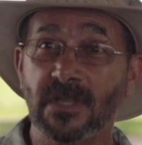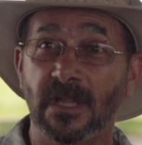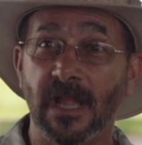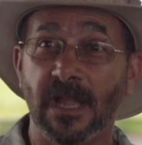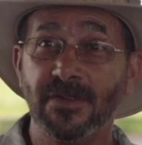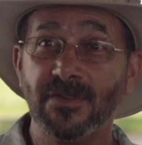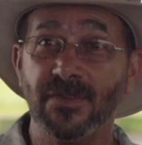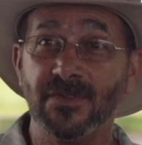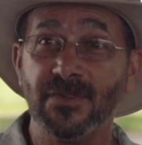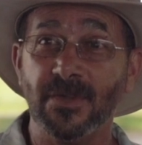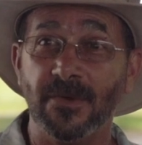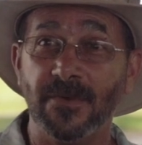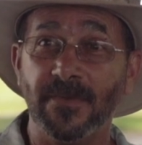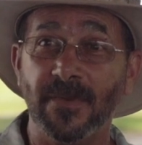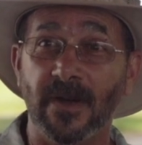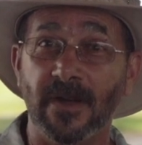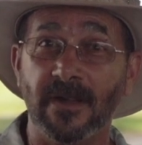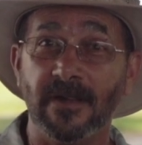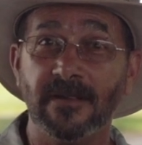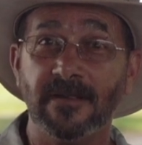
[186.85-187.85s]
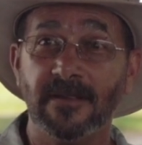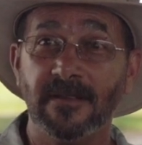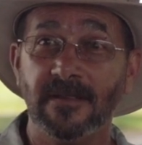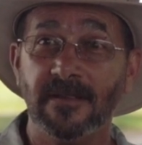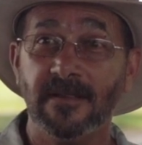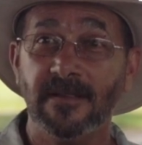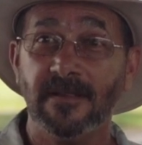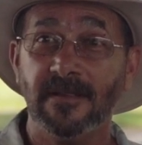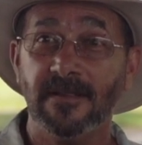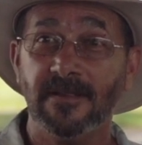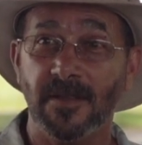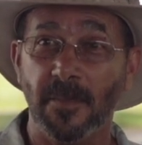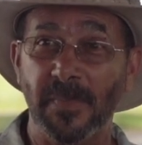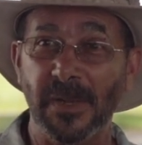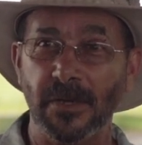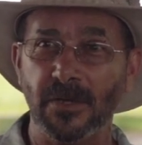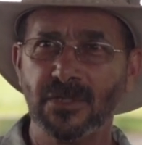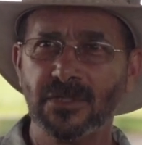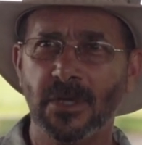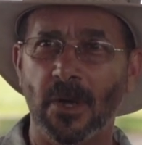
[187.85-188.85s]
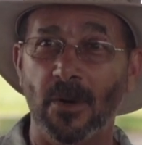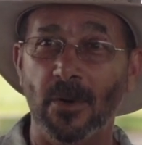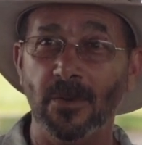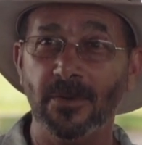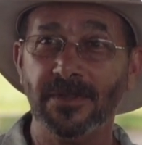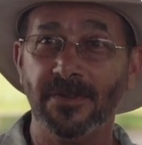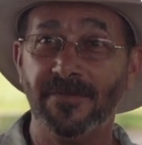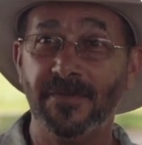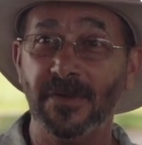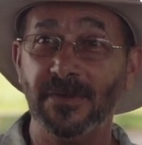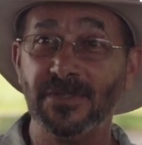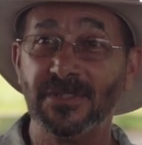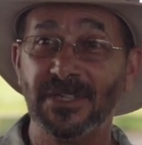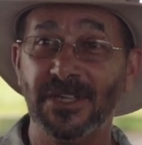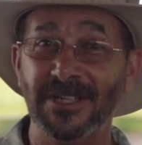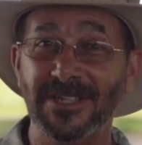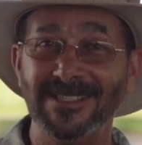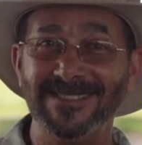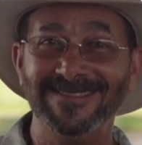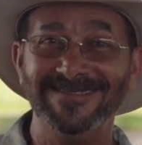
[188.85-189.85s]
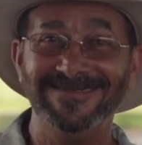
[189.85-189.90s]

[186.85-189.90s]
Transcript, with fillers: selection so far. The beer is cold, the food's good.